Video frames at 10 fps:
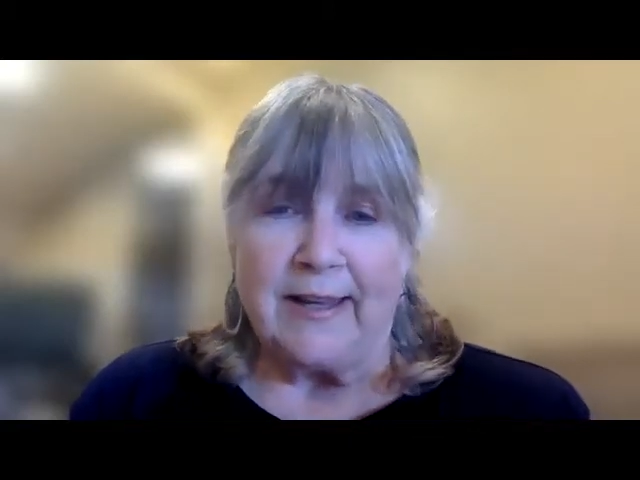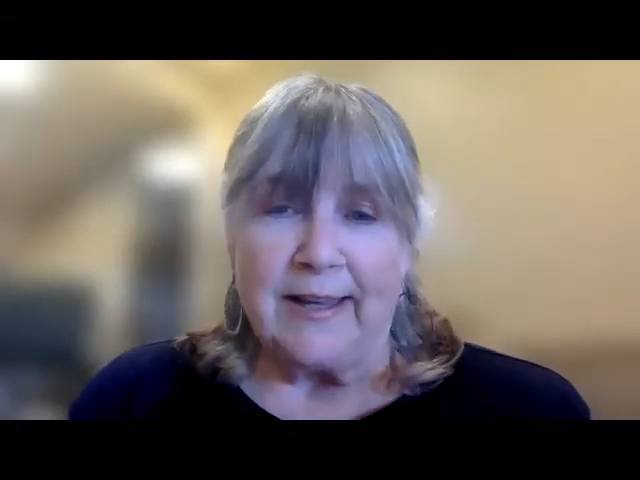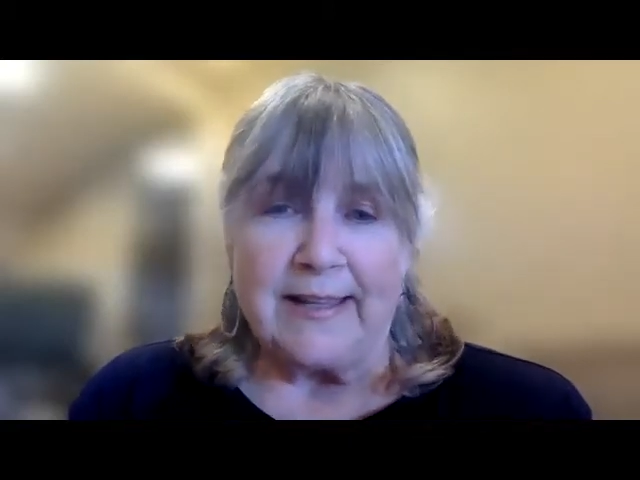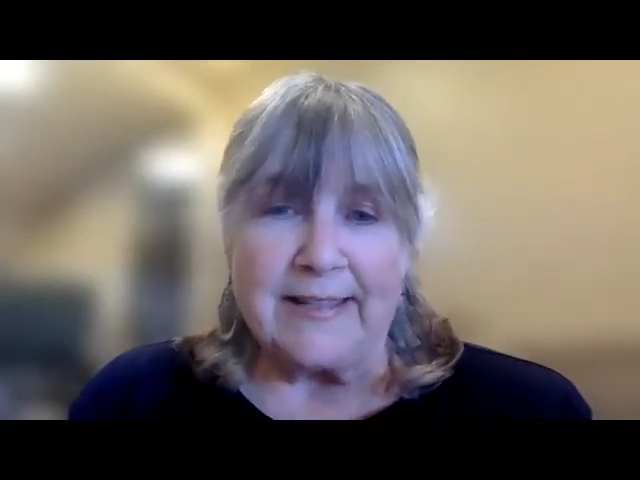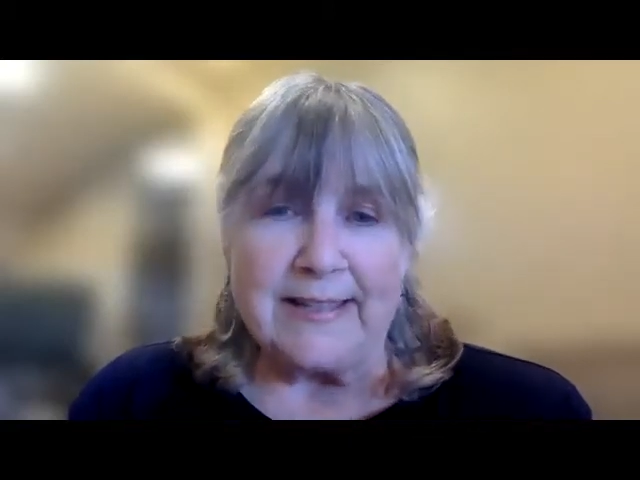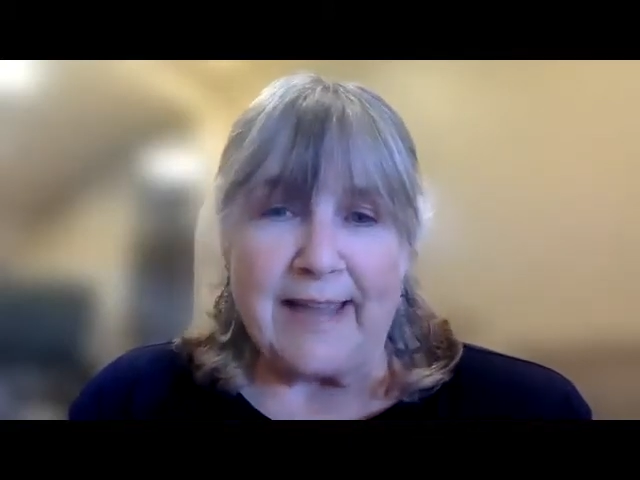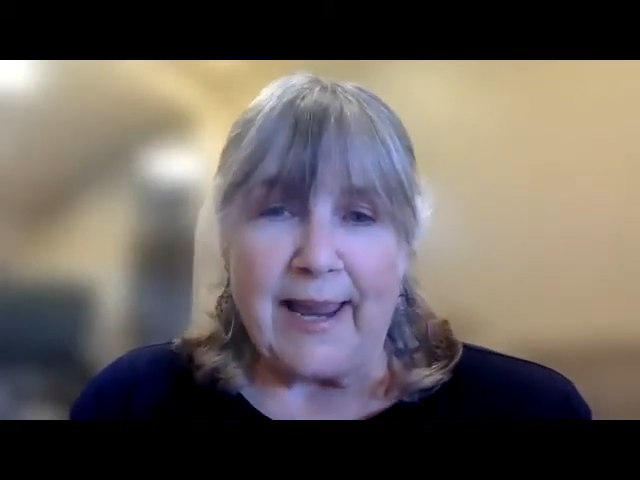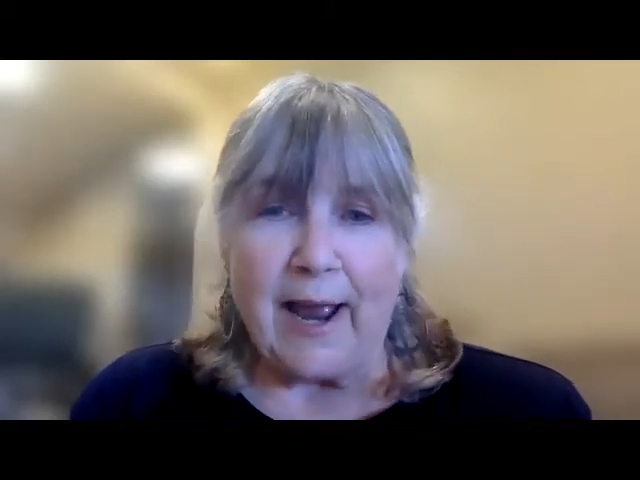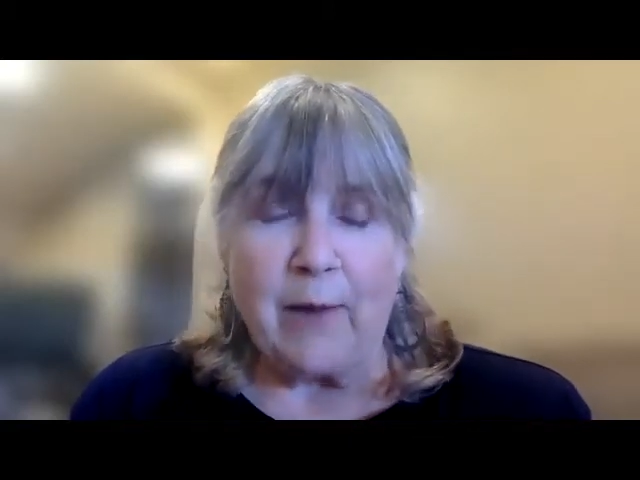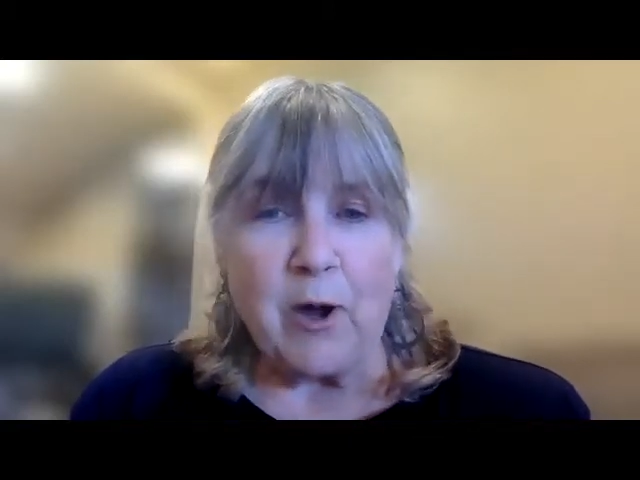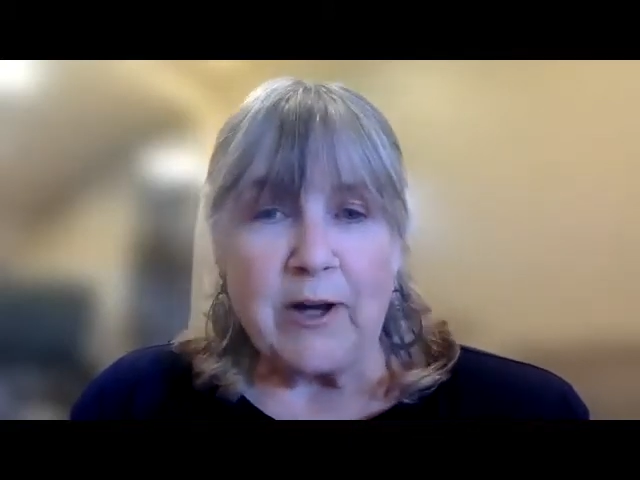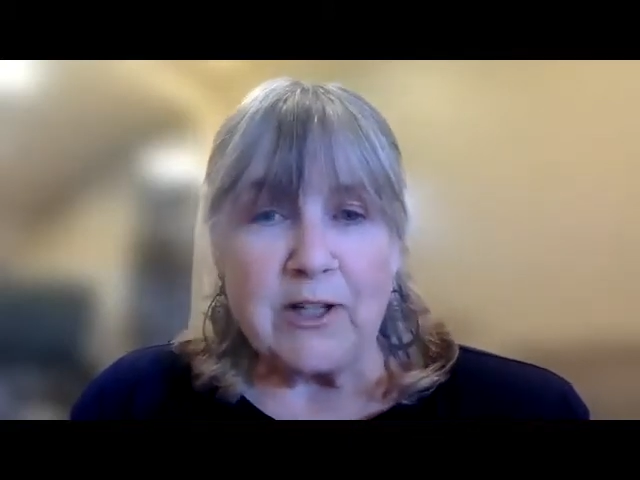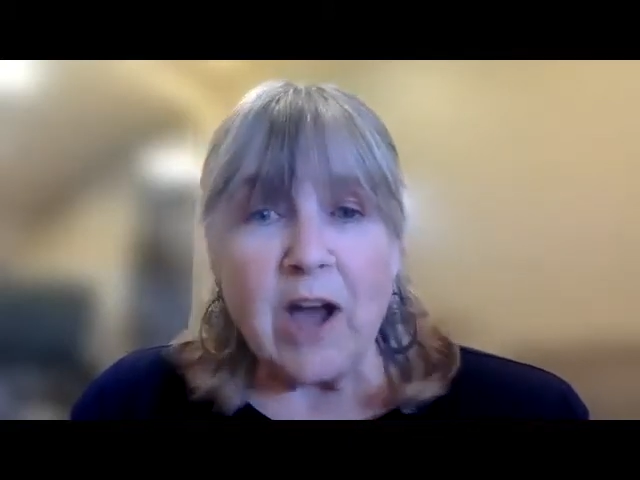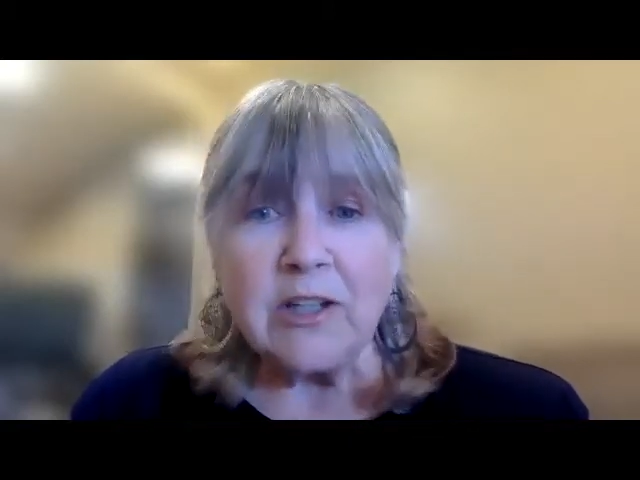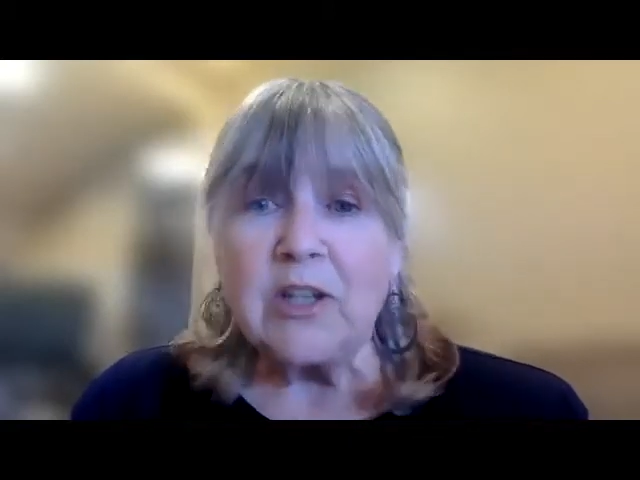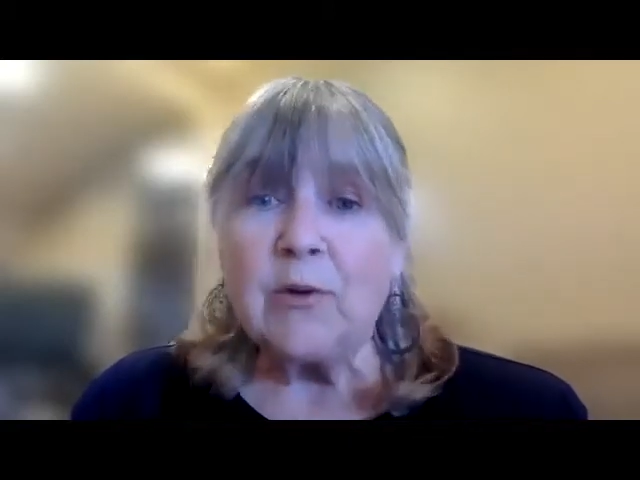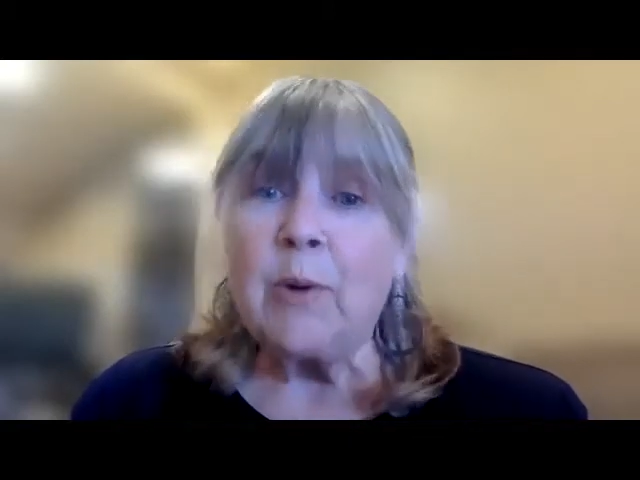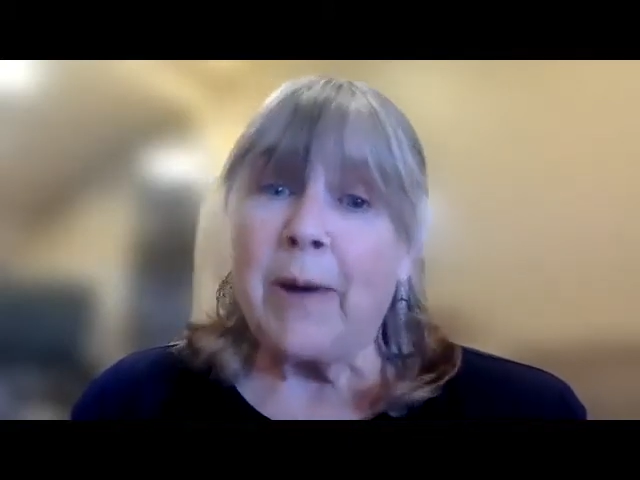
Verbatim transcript: And today I want to talk to you